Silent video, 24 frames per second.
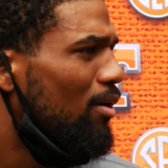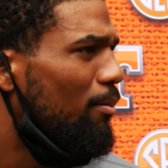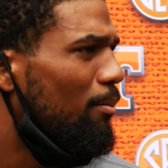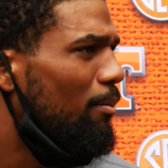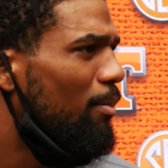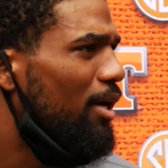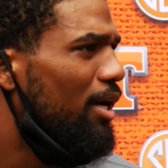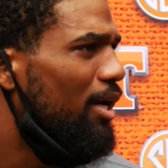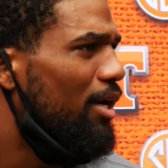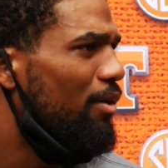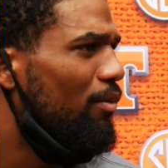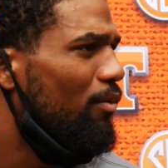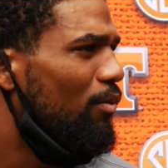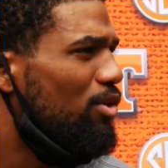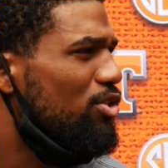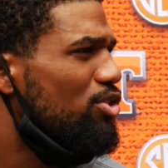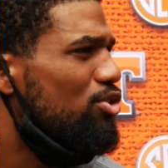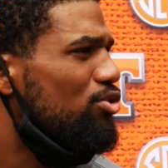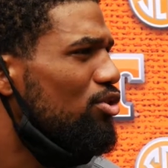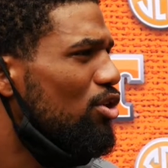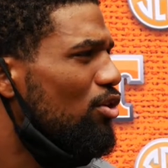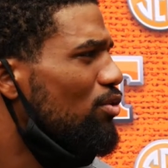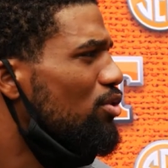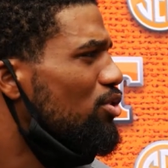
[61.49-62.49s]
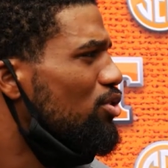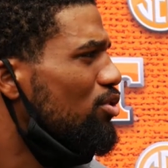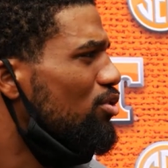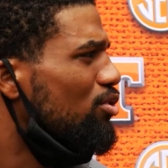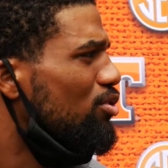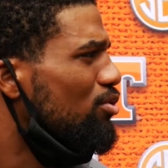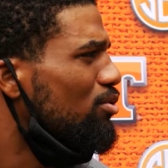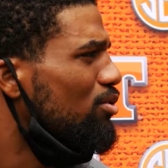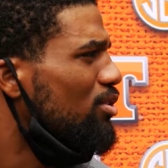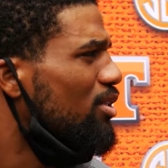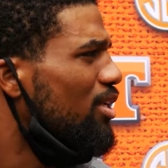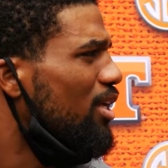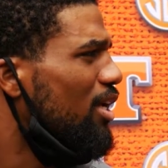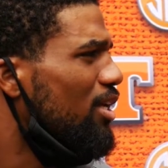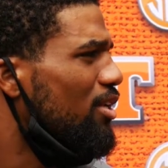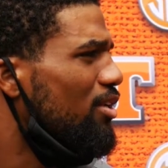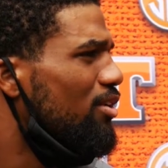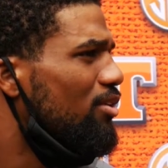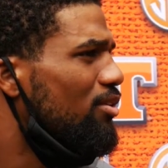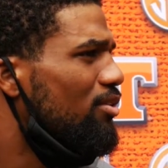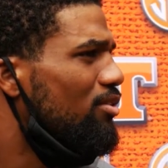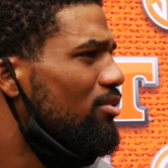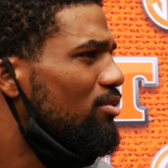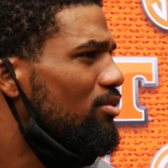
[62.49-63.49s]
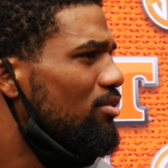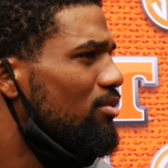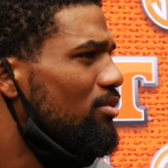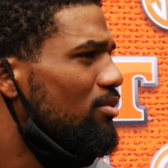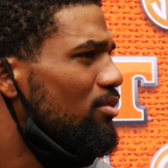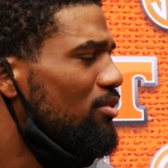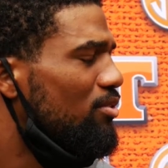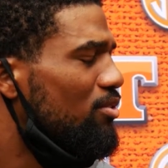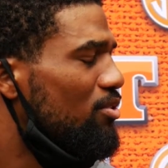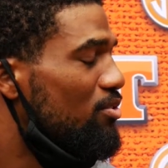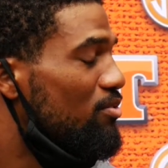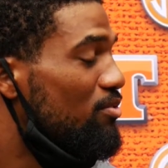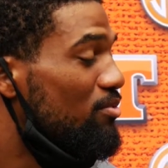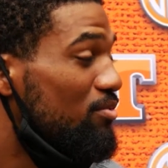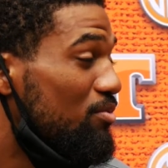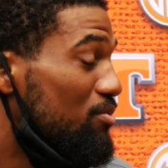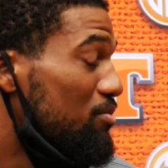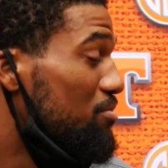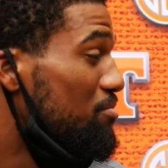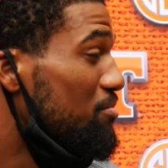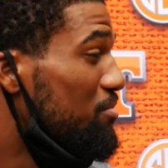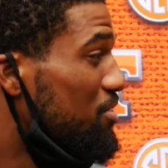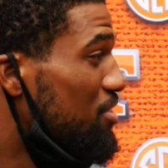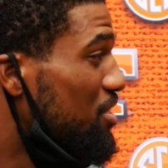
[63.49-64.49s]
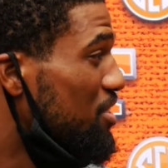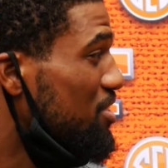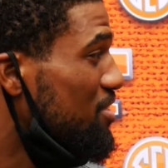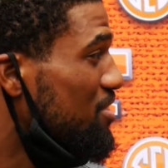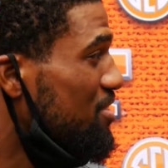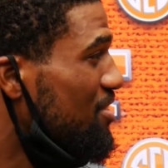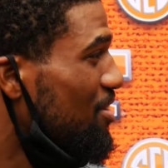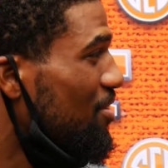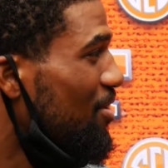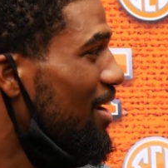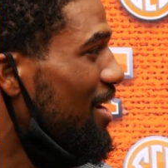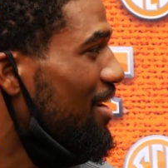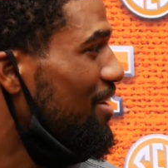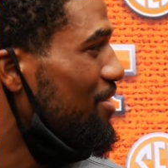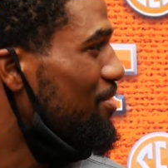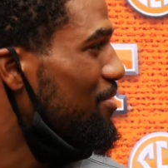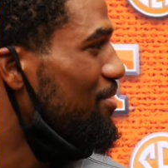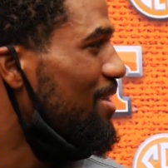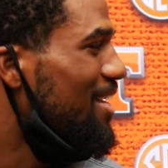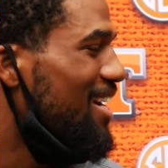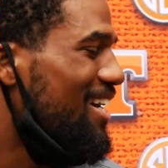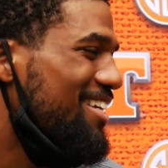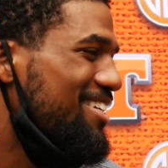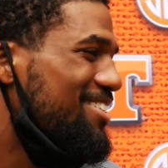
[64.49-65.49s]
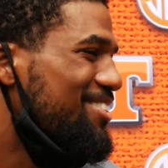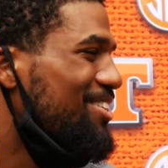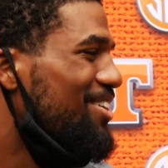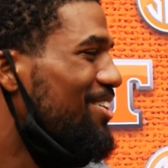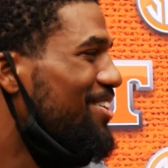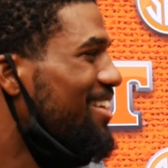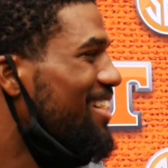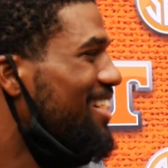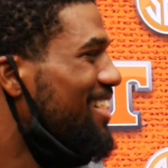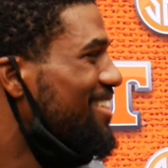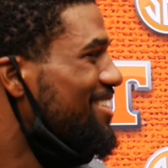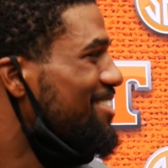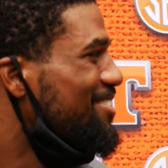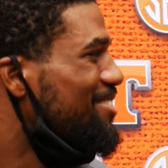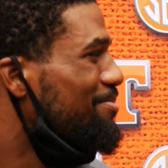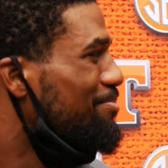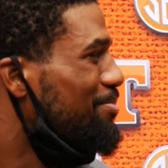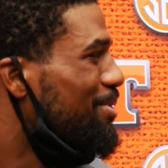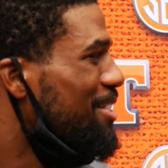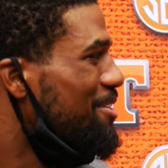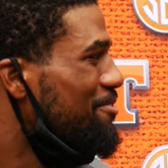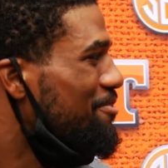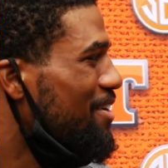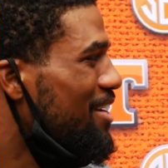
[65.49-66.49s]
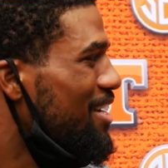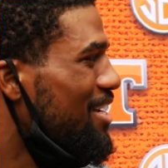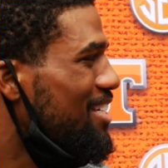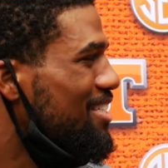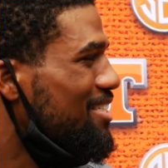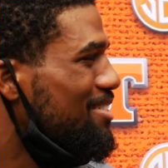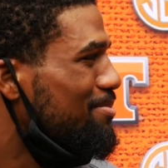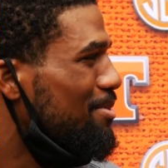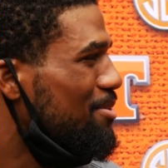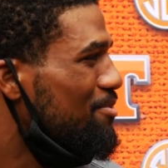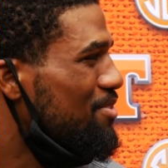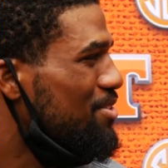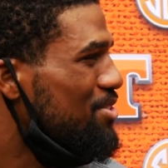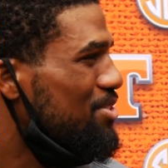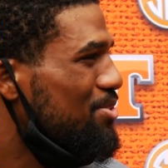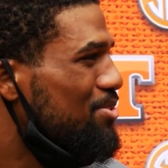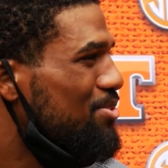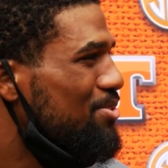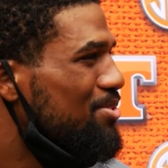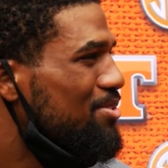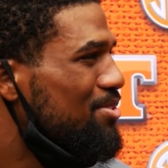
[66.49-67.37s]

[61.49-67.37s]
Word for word: but once you know what you're doing and you just know how to do that, you go ahead and you play fast, play physical.